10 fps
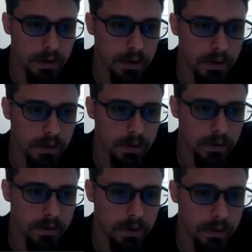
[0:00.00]

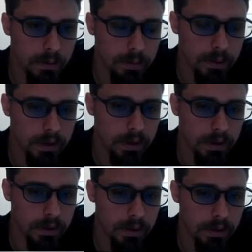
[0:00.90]
is
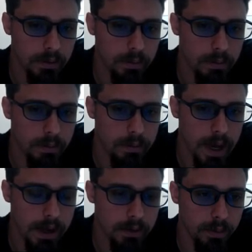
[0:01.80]
pretty
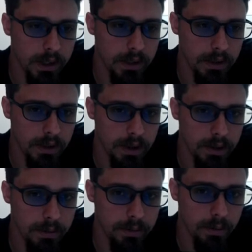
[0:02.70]
bad and weakening, I think,
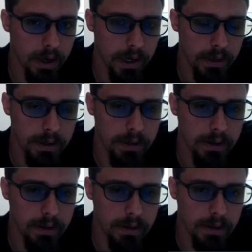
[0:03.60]
for white.
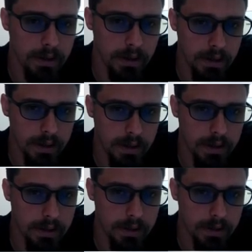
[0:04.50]

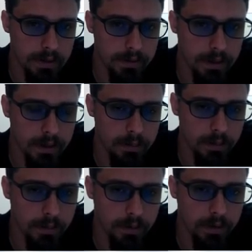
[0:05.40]
Other
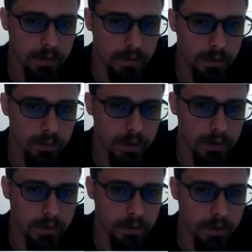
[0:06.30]
moves you'll run
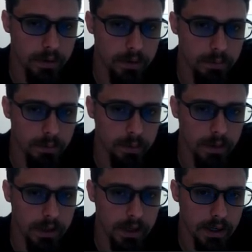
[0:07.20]
into are moving
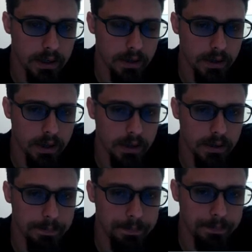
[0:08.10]
the knight here.
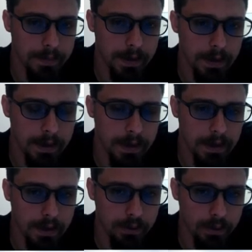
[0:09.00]

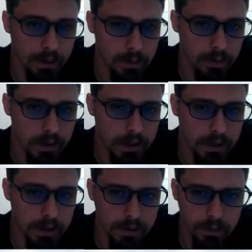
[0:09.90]
So they moved it
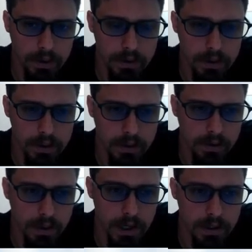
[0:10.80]
here. What is this, the
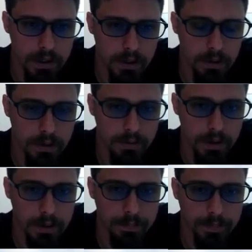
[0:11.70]
Tarrasch? I
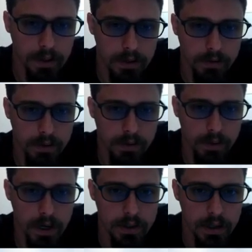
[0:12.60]
forget. I think it's the
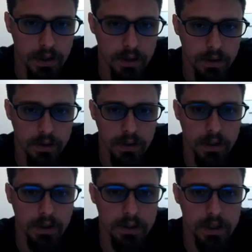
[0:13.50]
Tarrasch, and I think that here
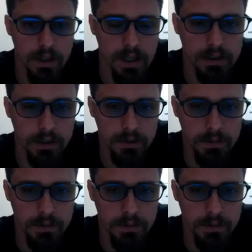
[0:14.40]
is the classical.